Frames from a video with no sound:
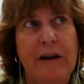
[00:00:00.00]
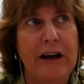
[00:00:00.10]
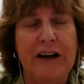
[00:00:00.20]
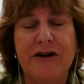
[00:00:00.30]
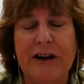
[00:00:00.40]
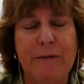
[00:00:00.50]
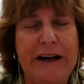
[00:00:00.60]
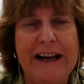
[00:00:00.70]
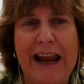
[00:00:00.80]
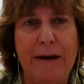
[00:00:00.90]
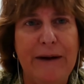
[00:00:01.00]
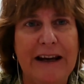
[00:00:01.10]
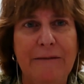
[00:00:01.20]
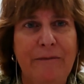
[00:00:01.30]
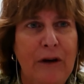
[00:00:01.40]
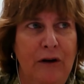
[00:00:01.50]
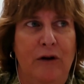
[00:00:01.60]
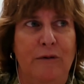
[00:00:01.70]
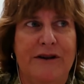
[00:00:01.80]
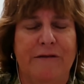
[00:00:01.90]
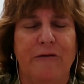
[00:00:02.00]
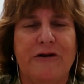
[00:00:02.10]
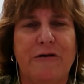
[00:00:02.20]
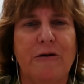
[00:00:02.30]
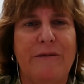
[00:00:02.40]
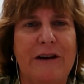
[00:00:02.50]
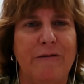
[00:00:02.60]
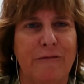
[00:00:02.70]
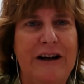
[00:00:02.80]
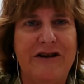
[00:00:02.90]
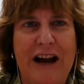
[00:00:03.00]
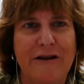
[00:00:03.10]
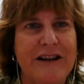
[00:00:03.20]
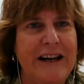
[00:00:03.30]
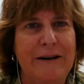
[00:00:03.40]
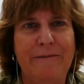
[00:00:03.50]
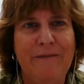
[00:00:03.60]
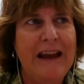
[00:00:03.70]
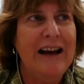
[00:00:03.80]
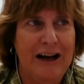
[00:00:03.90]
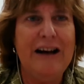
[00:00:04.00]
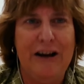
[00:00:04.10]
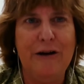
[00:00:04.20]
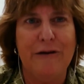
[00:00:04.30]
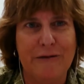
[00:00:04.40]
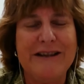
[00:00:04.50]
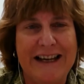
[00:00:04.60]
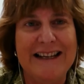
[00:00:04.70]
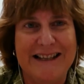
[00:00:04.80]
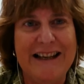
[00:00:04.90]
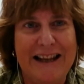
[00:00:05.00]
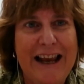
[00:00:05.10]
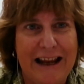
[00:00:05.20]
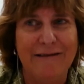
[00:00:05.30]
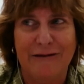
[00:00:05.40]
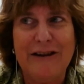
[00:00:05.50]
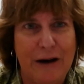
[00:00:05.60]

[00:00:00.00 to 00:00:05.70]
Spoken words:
Initially, when he came in, who was the first group that reached out to him? You know, those kids in